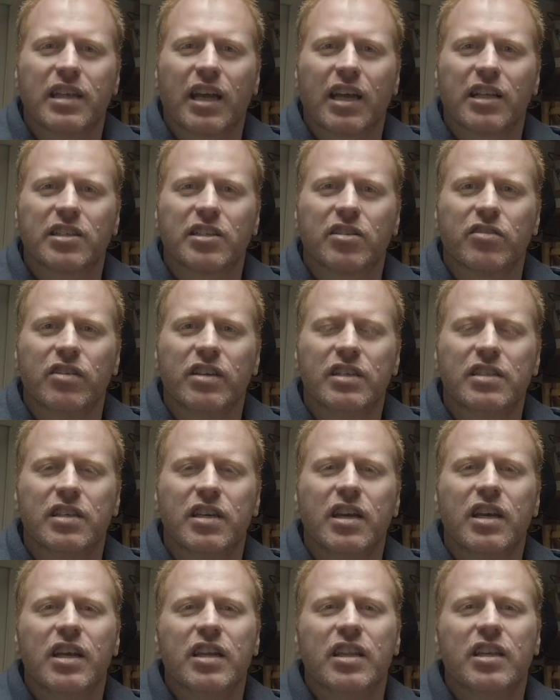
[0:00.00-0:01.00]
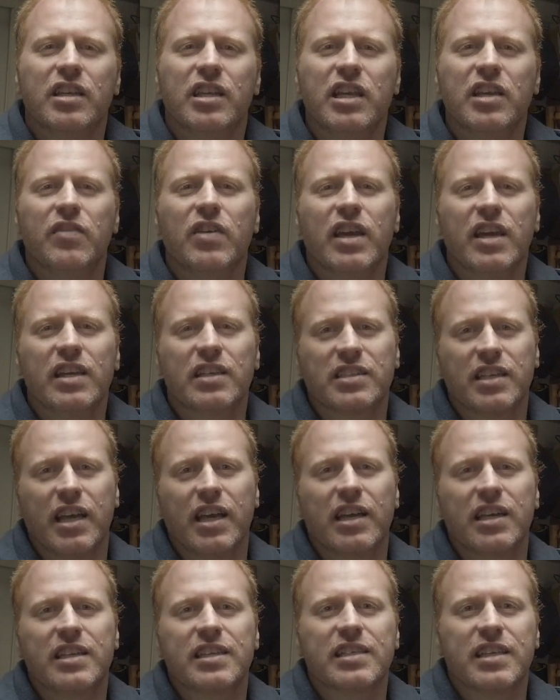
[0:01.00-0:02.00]
categories, the
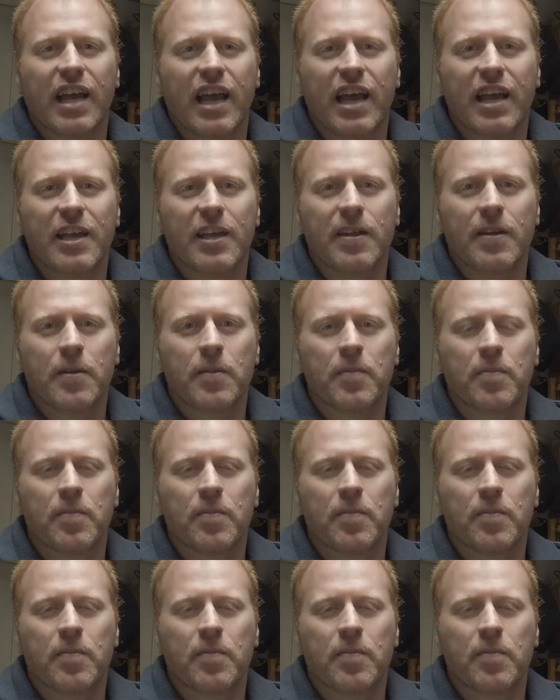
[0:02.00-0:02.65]
DVSA say